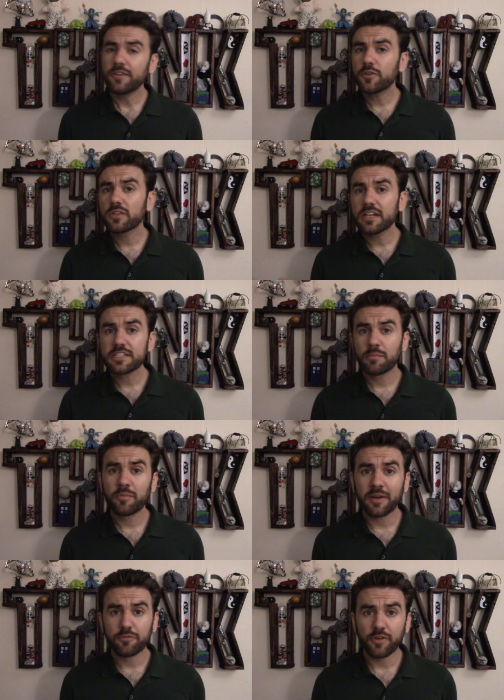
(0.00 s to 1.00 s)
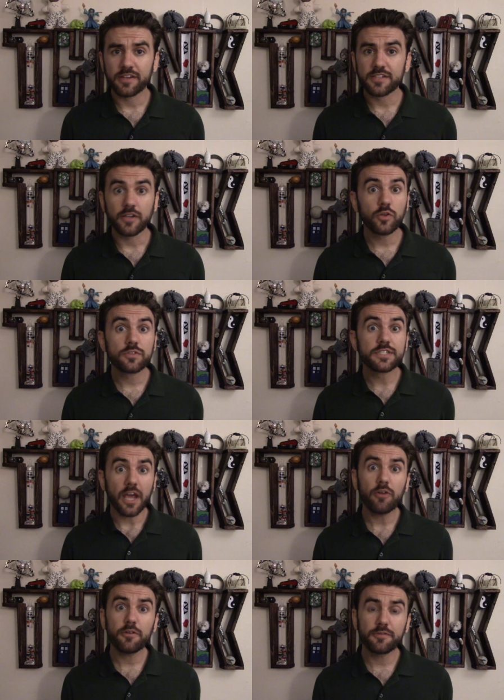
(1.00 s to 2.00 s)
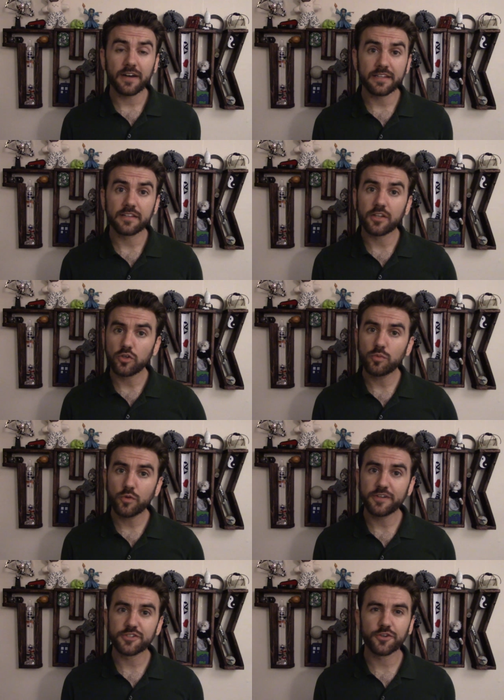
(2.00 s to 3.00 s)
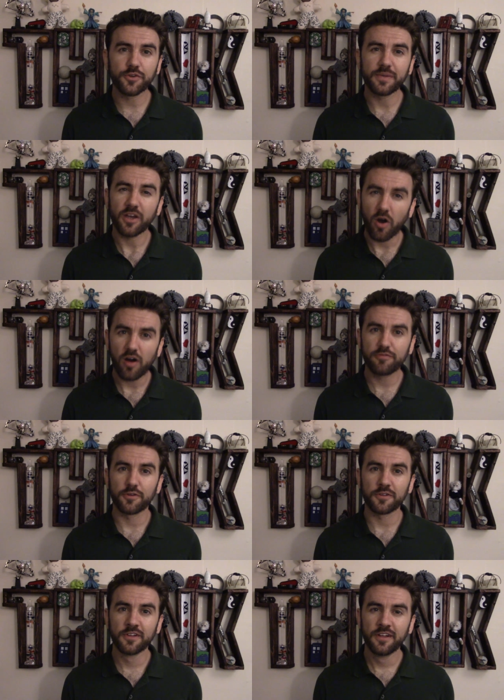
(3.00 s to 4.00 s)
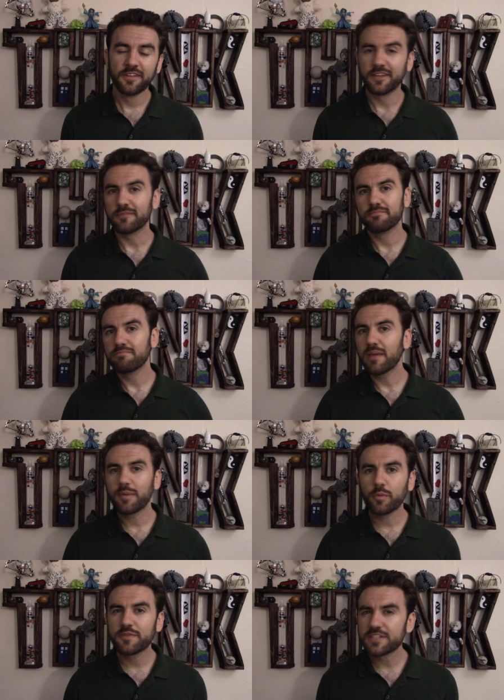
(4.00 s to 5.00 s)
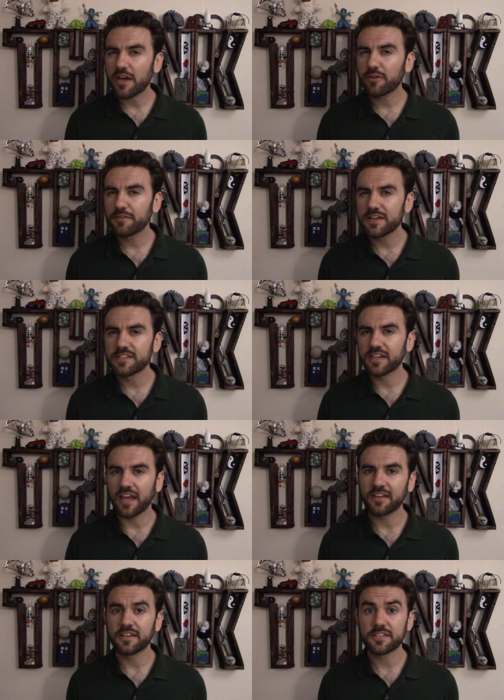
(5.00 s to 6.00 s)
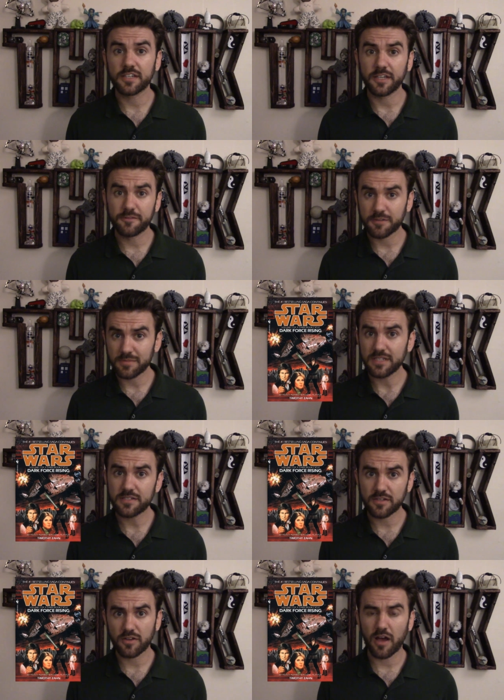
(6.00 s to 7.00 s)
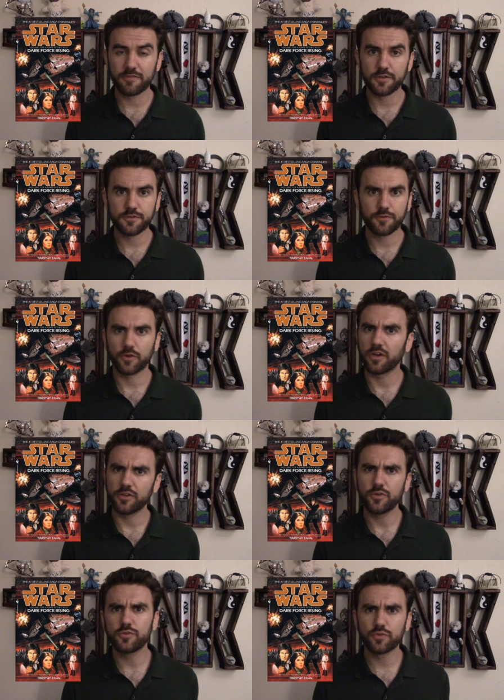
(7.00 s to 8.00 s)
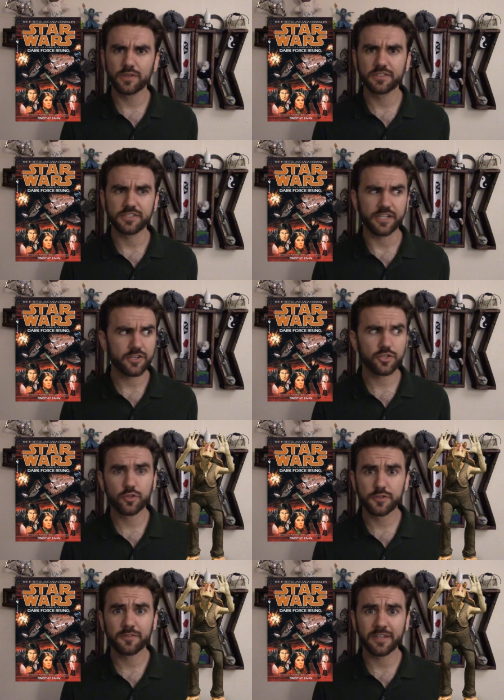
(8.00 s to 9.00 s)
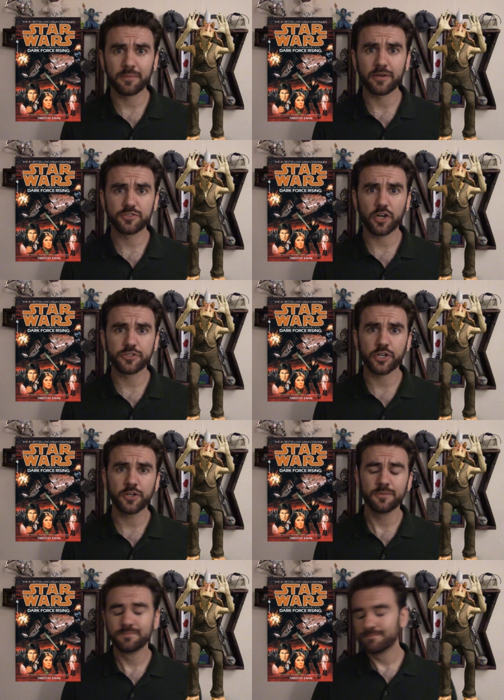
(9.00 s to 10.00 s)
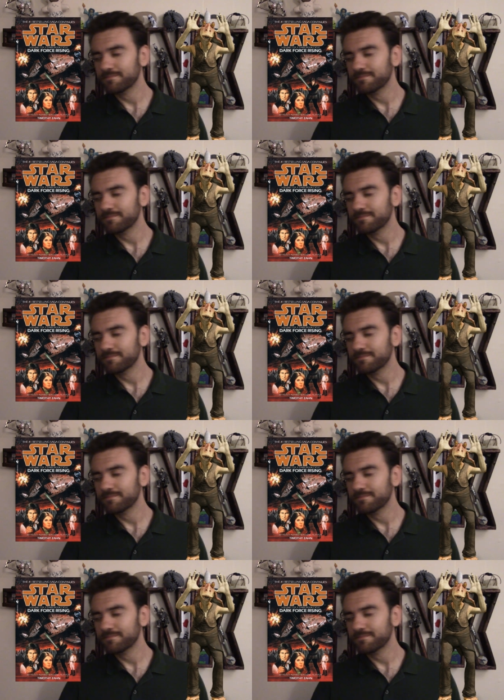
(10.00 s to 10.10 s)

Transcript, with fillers: If you're like some of my friends and you're terrified that the new movies are going to be awful, that maybe we've sacrificed the canonicity of some decent novels for a new trilogy exclusively about Jar Jar,